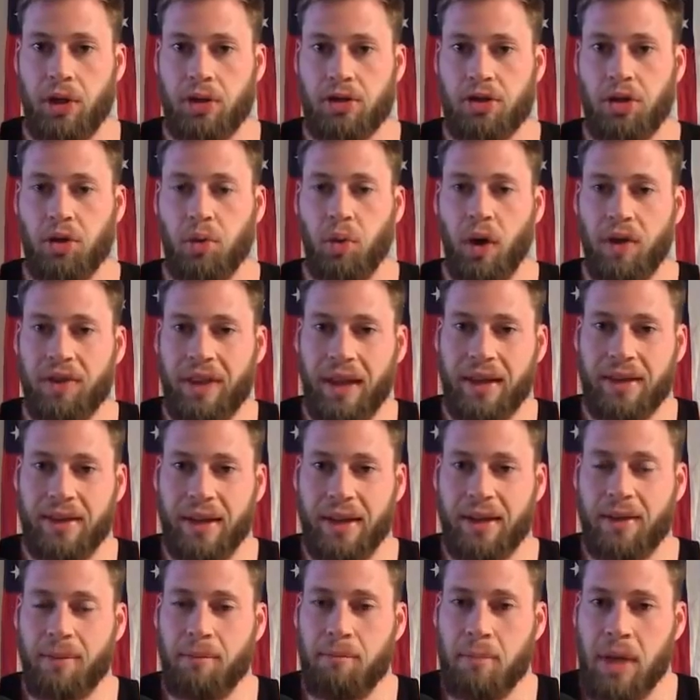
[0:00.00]
to what they
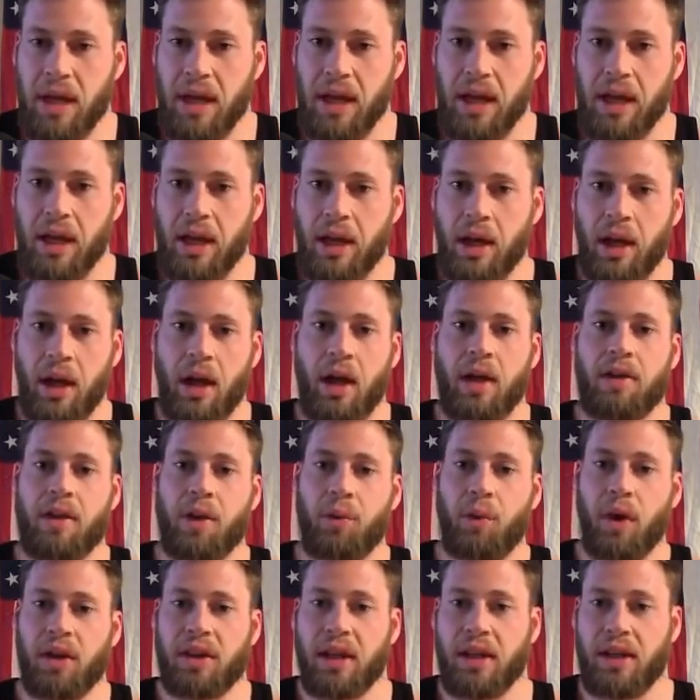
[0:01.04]
did to me
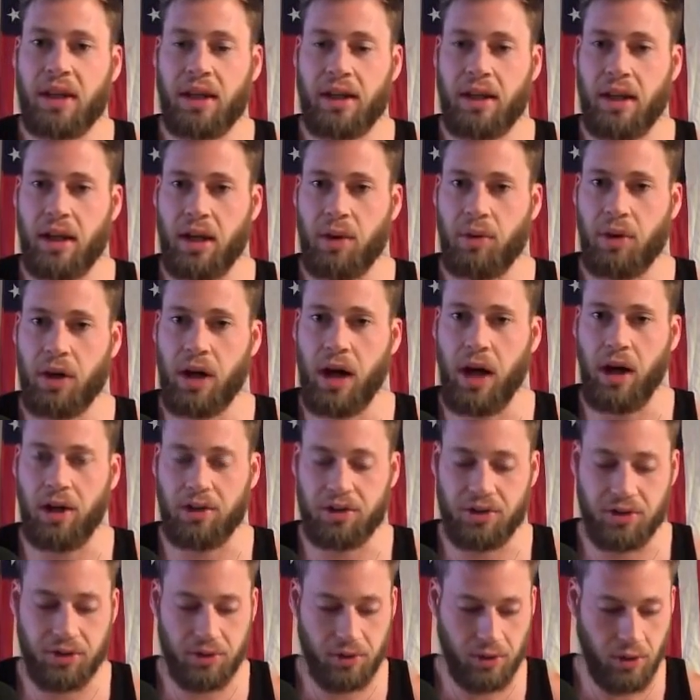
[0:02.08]
than what they did to anyone
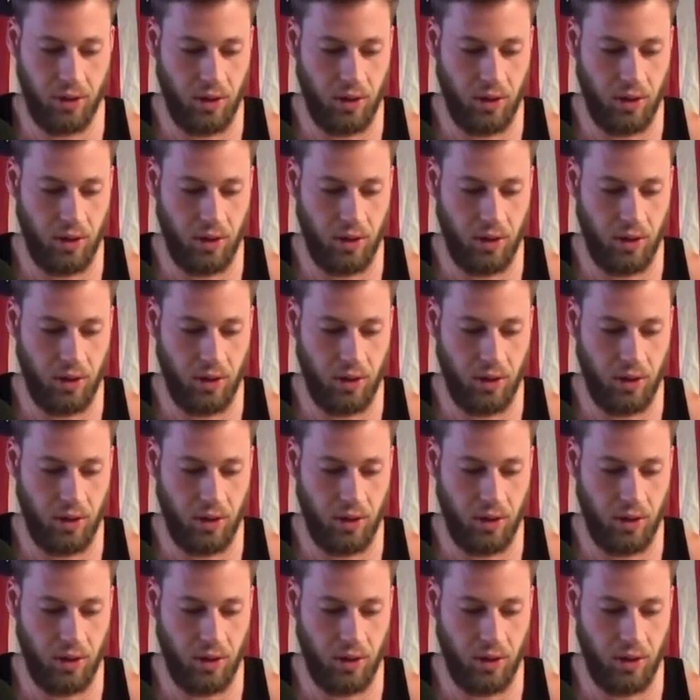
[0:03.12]
else,